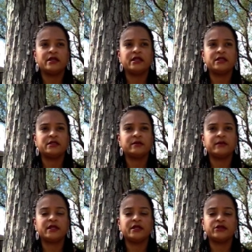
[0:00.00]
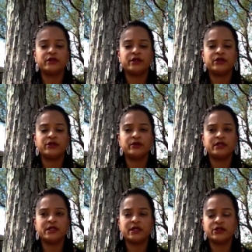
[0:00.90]
This is something that you can use
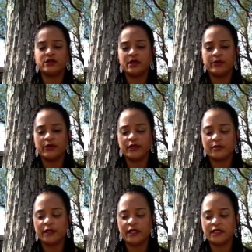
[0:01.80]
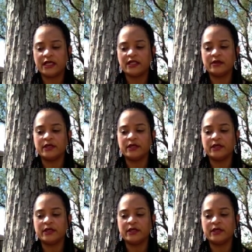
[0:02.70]
to get you deeper into meditation,